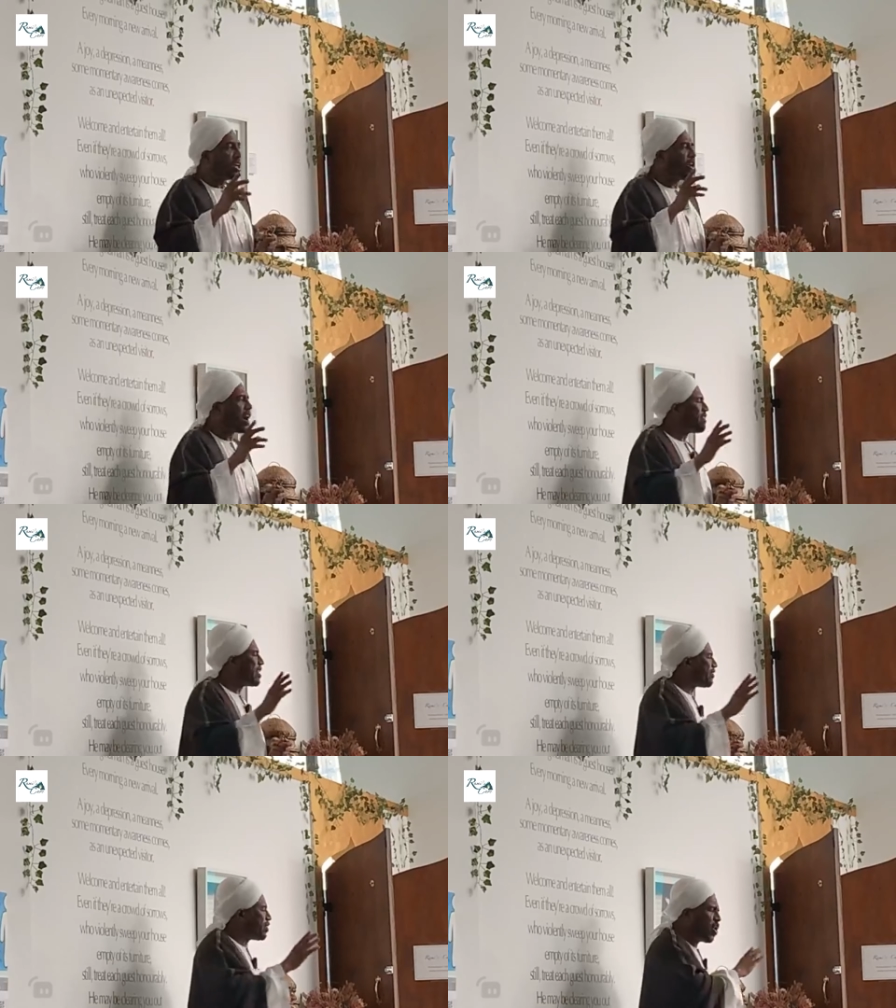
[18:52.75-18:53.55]
You have
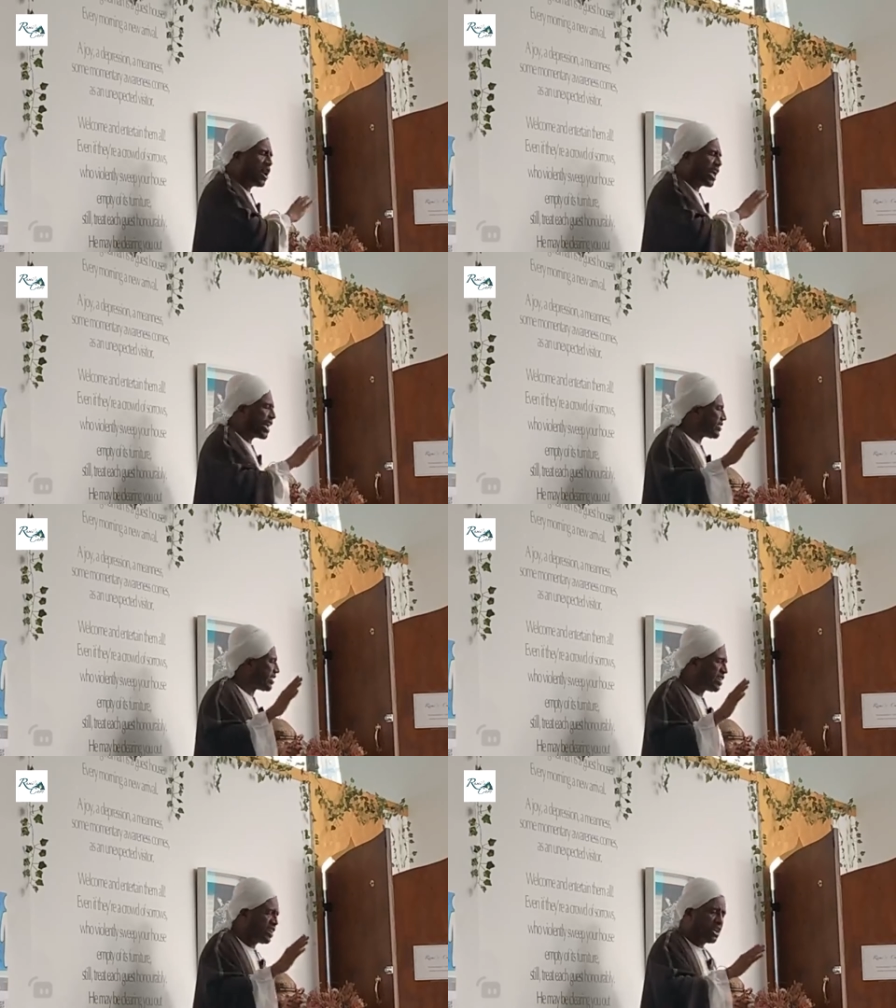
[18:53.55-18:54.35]
left no
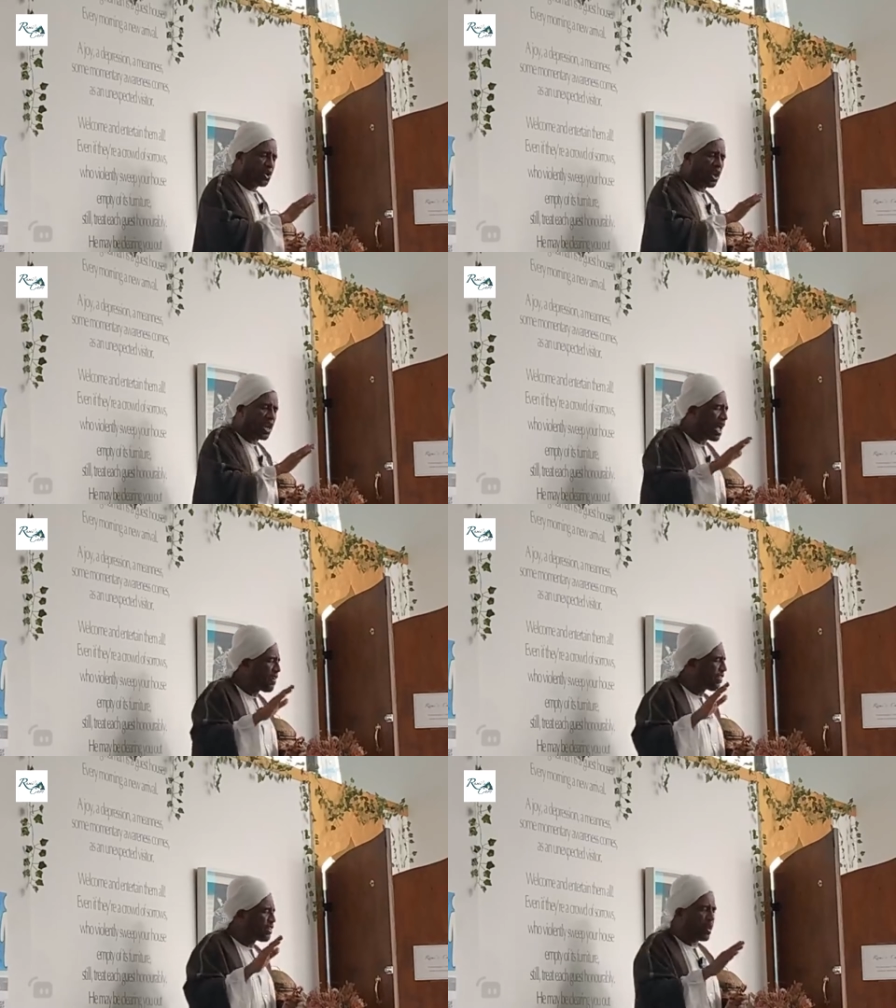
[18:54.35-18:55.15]
legacy. Your
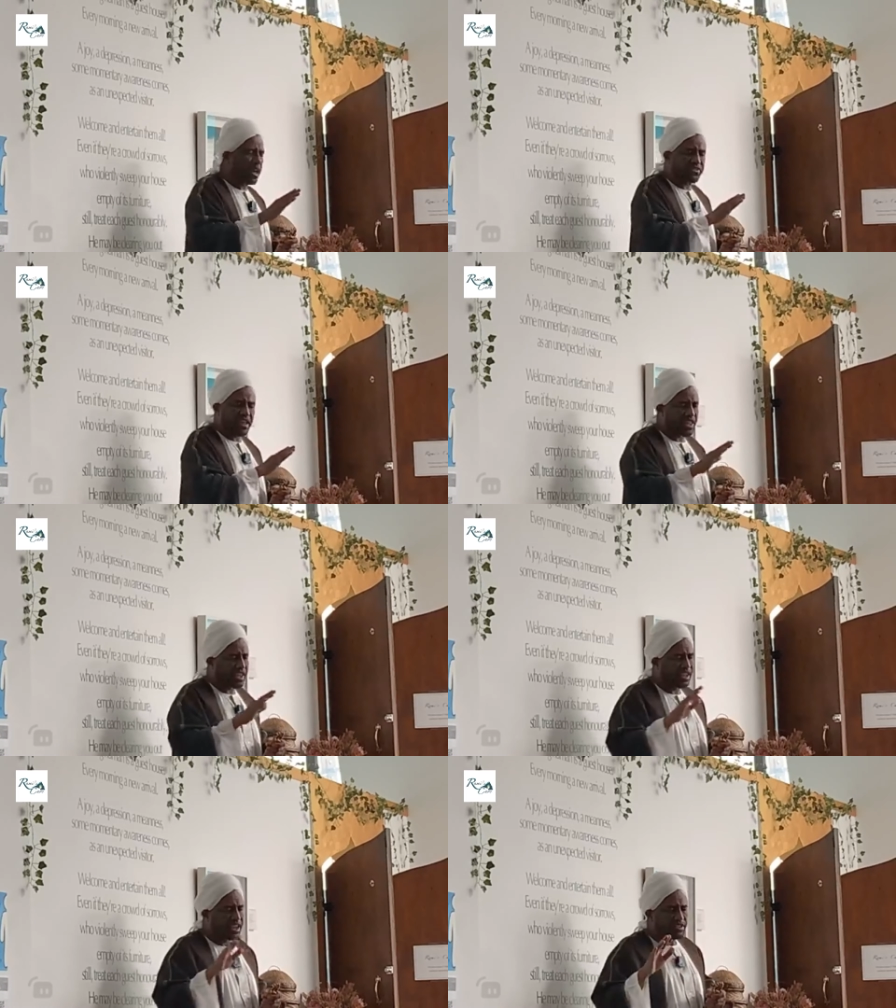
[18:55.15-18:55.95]
life is worth
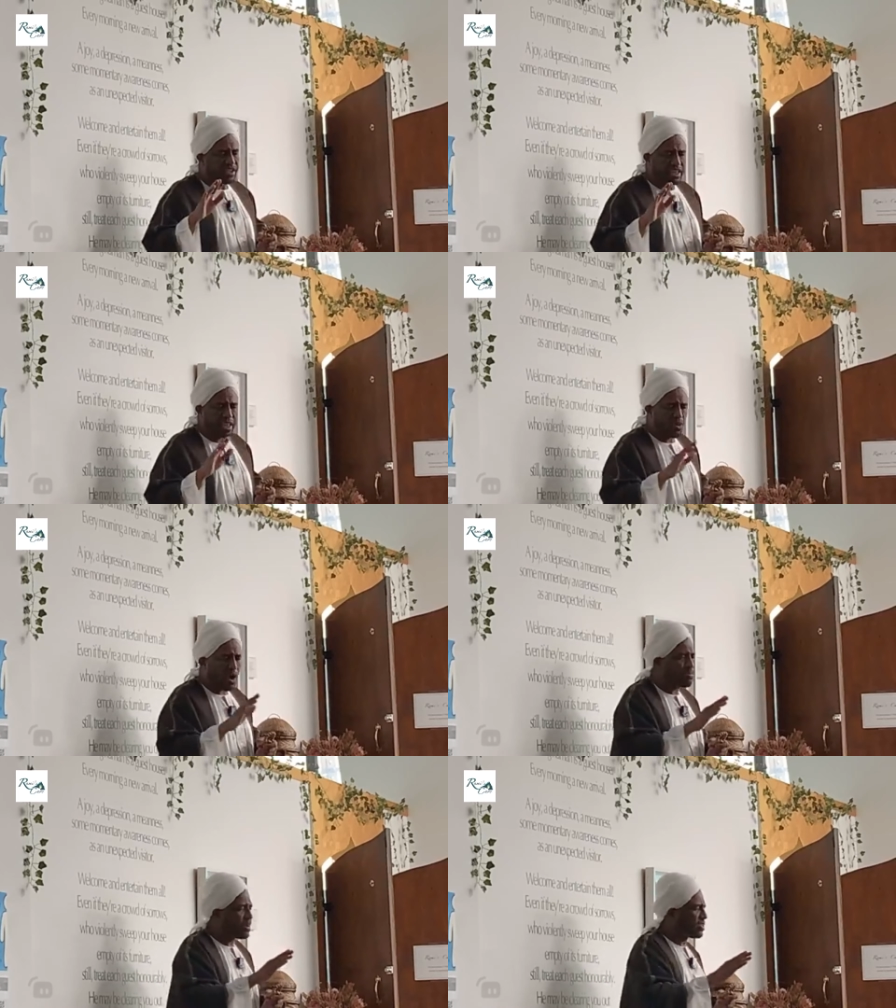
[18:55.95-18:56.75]
nothing. Sayyidina
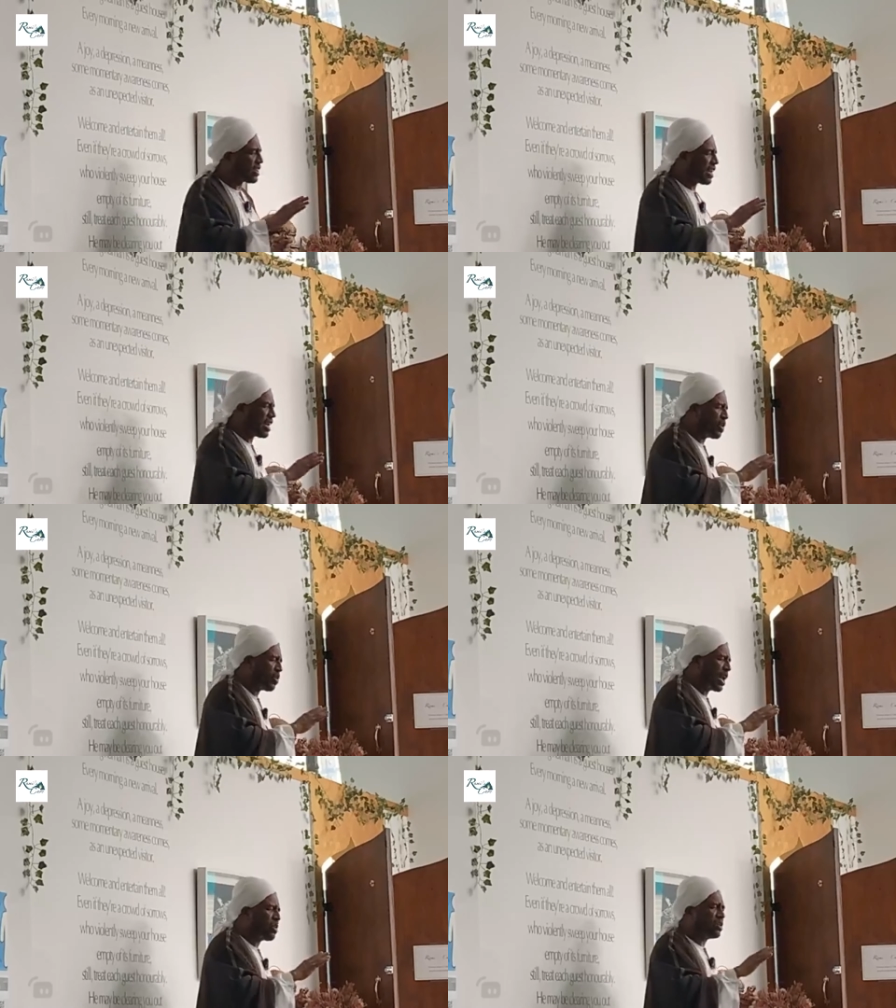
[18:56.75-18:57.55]
Muhammad
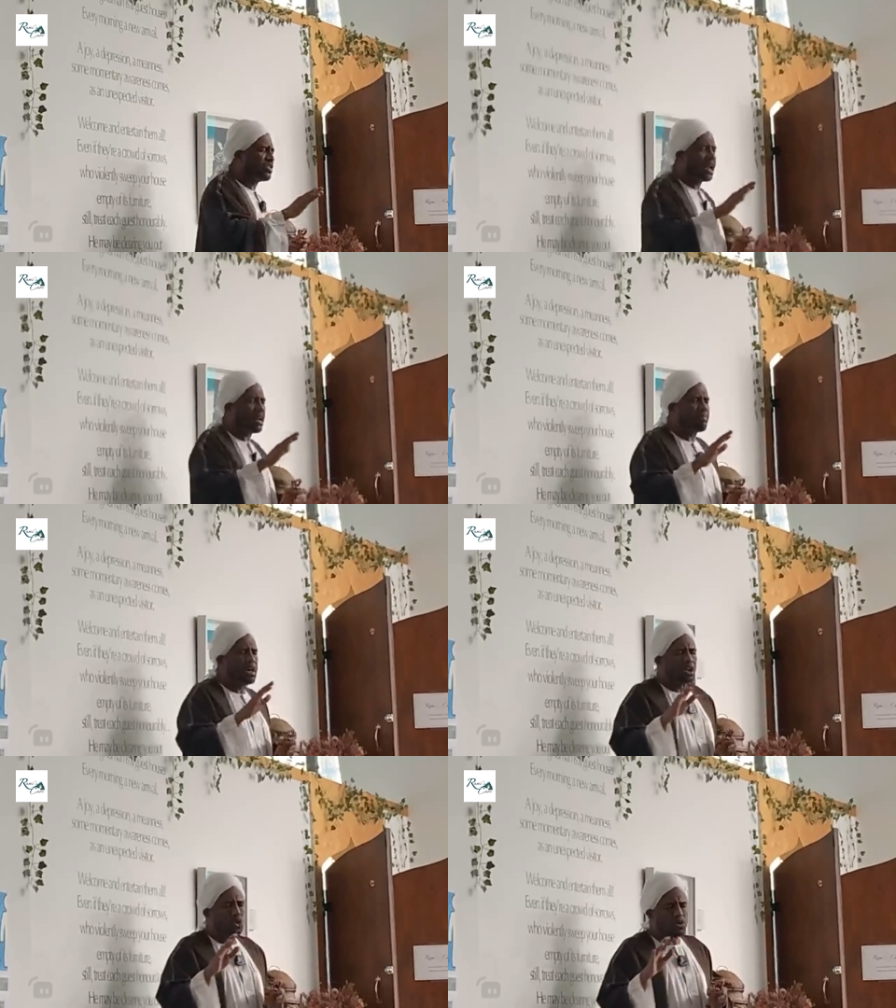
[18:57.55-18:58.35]
sallallahu alayhi wasallam
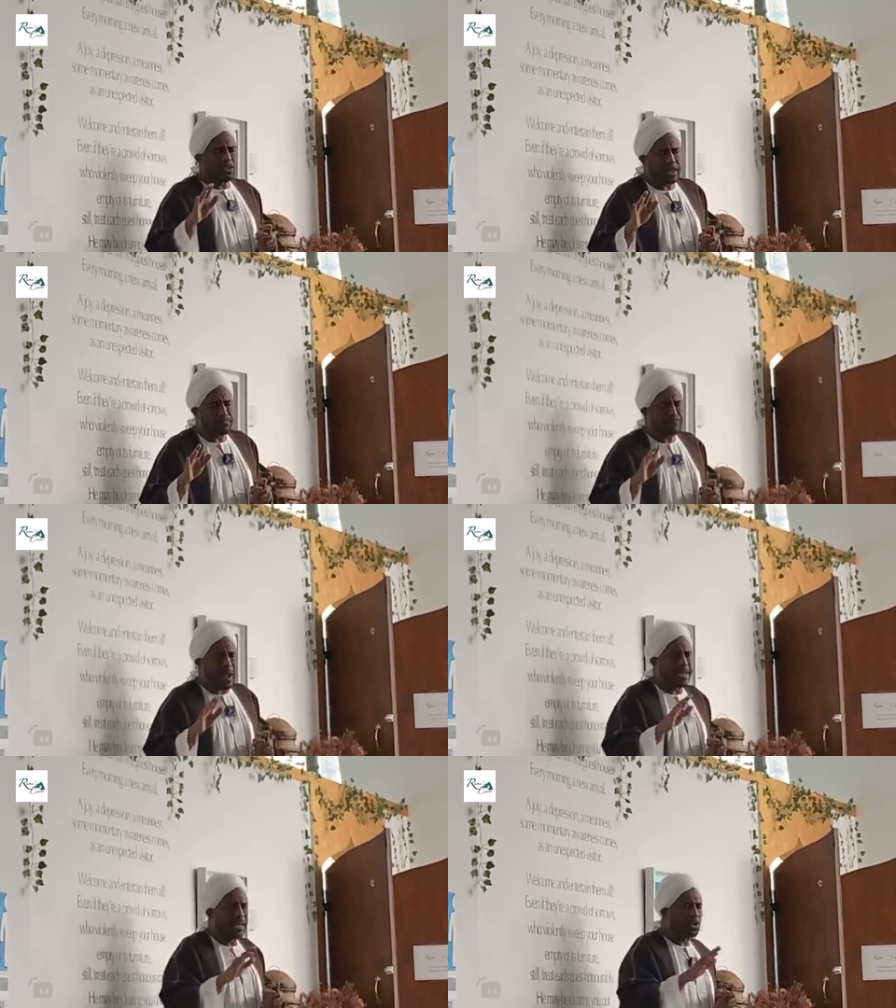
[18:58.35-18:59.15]
told the
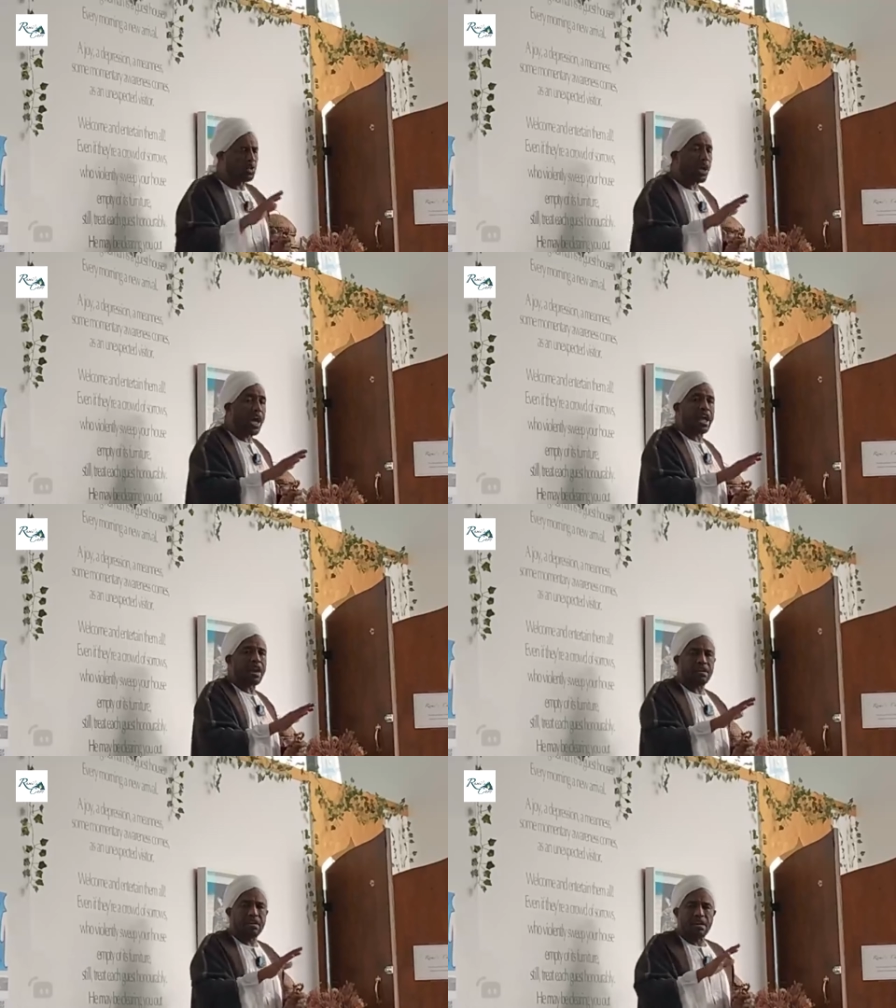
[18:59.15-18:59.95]
companion to
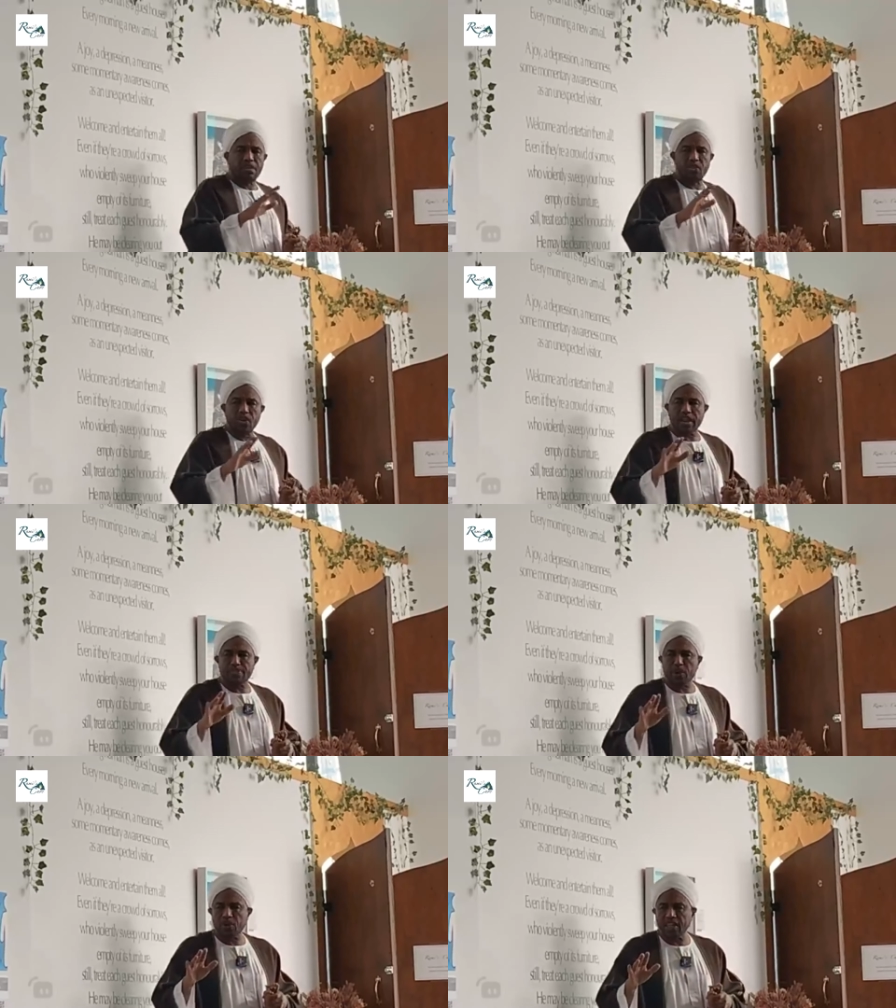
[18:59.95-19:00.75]
care for
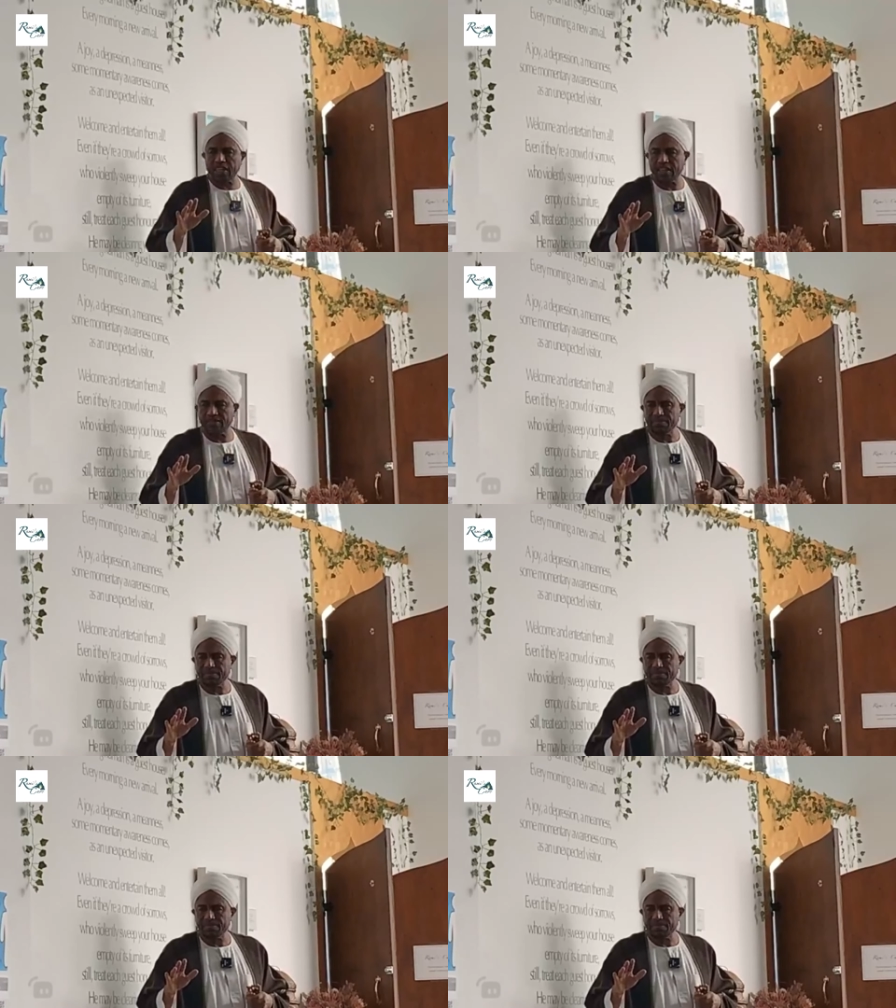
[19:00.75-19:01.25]
their progeny.